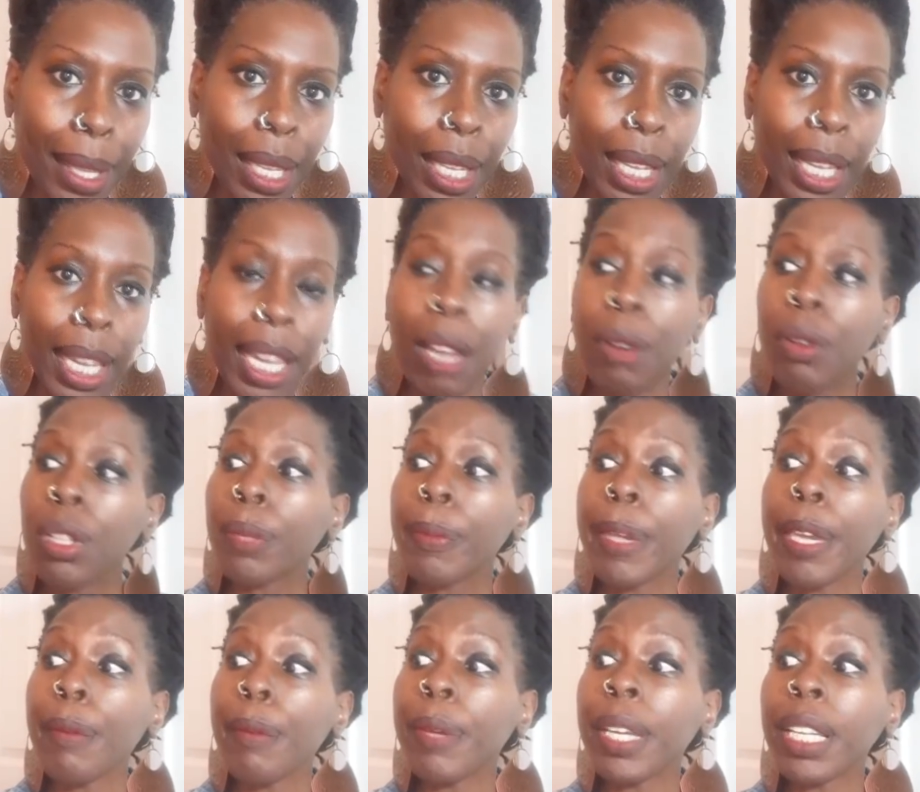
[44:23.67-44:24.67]
He
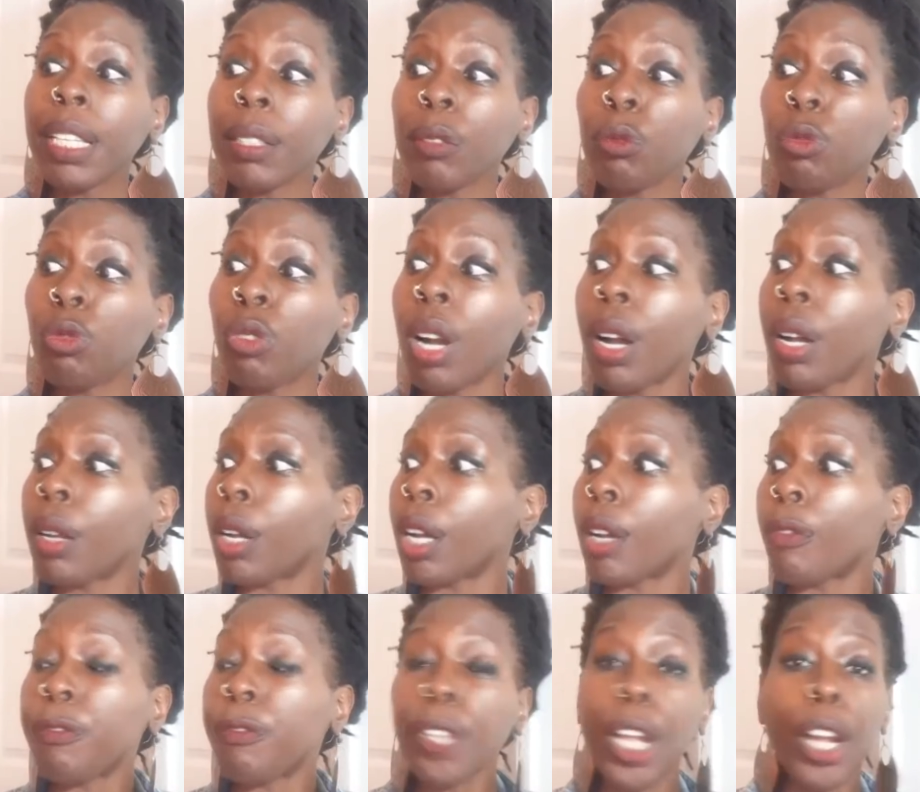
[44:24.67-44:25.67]
be
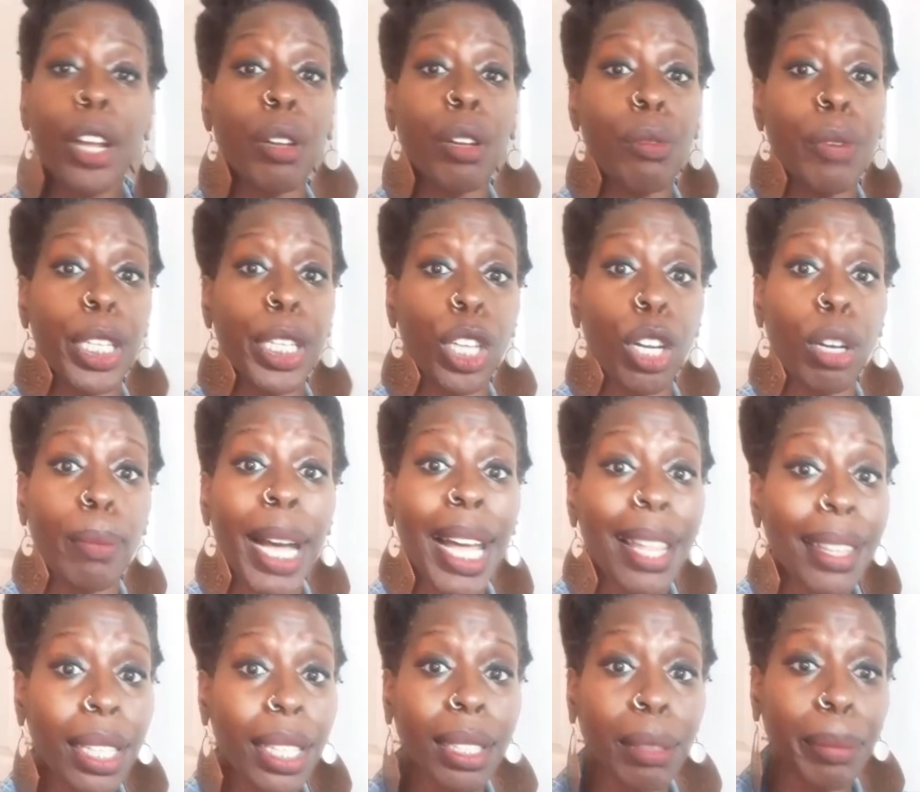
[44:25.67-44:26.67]
flirting with your
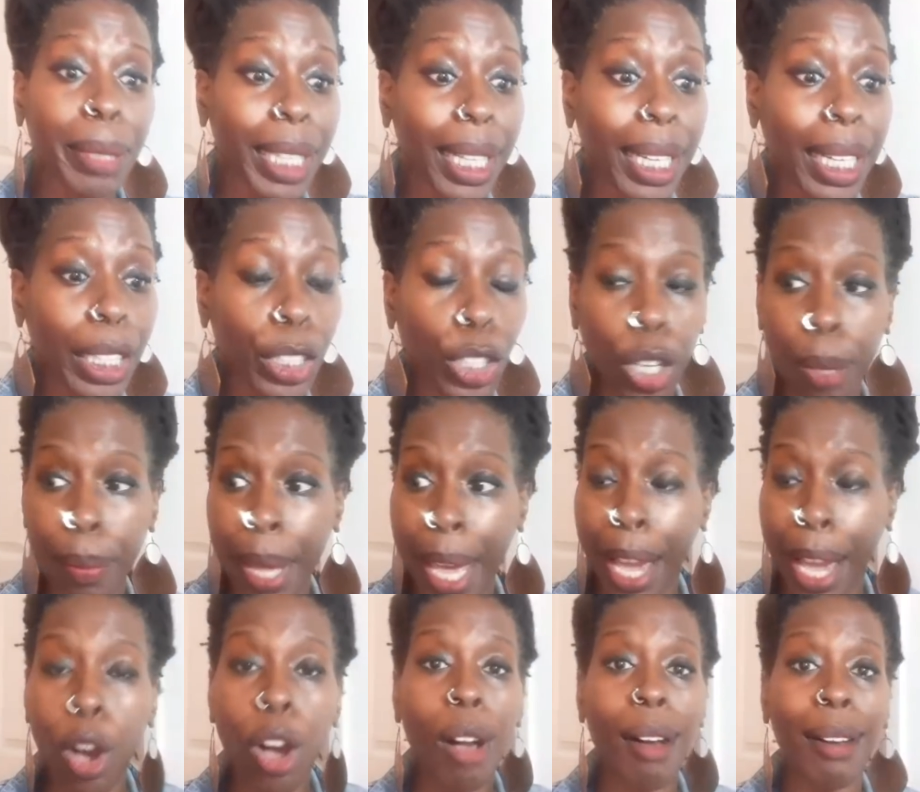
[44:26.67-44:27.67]
mother behind your
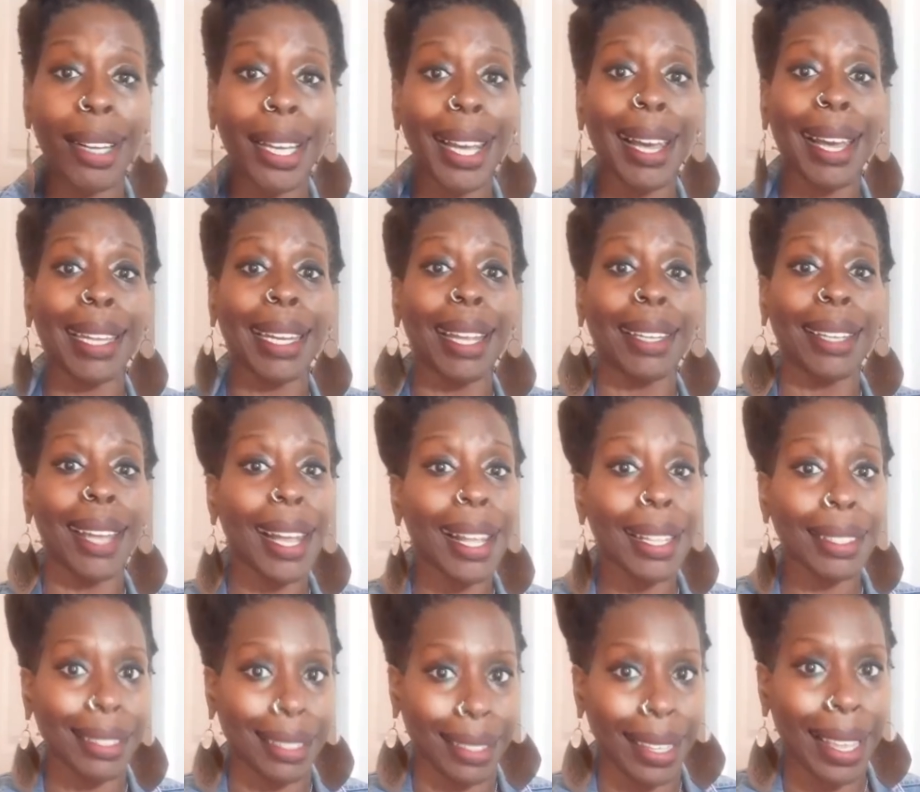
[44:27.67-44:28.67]
back. All kind of
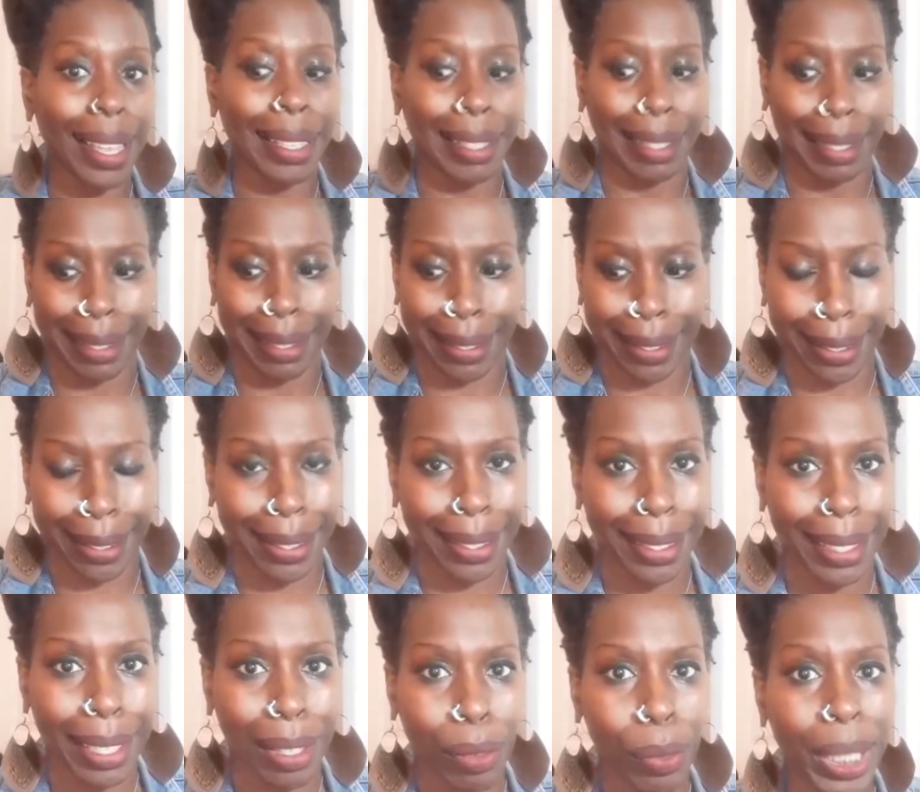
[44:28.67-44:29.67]
nonsense
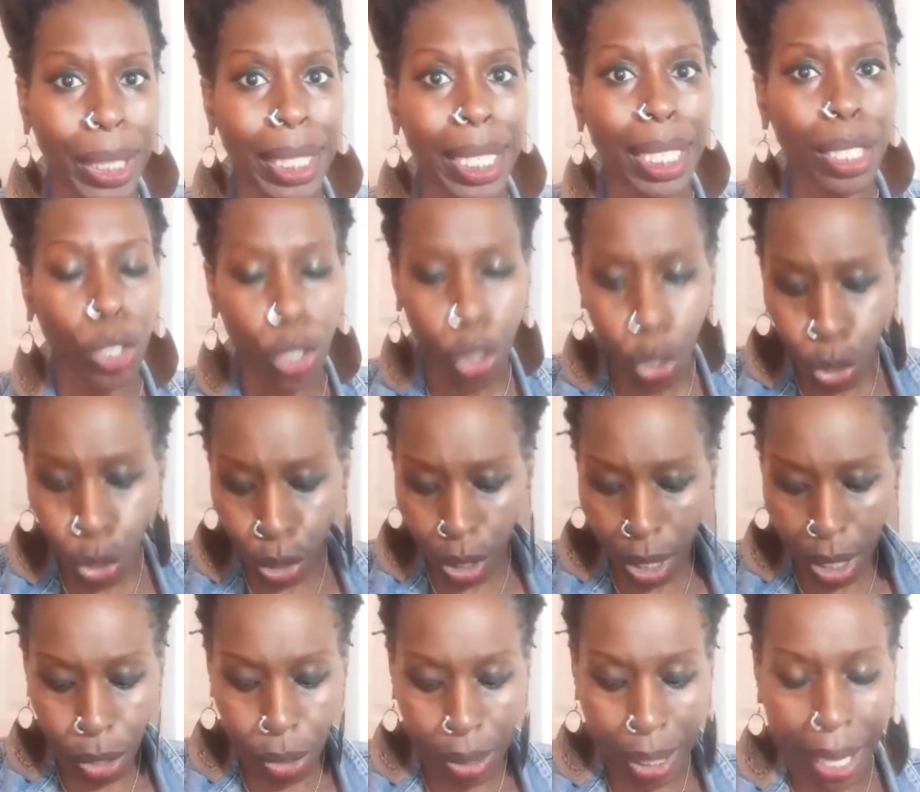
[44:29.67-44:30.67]
with these
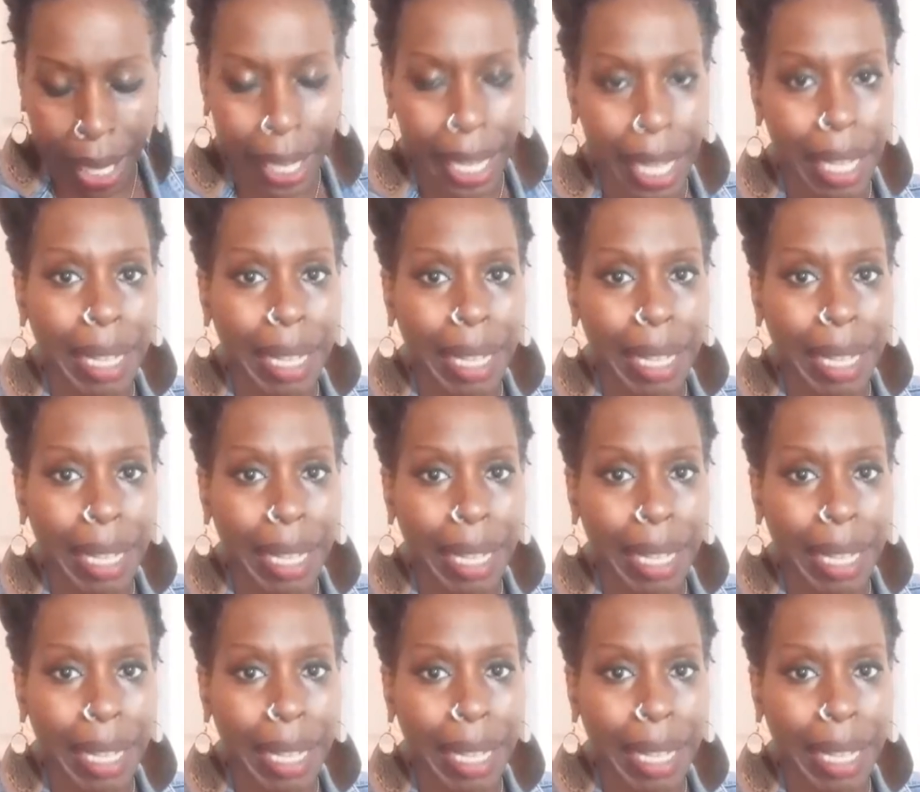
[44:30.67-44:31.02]
dudes, and you like,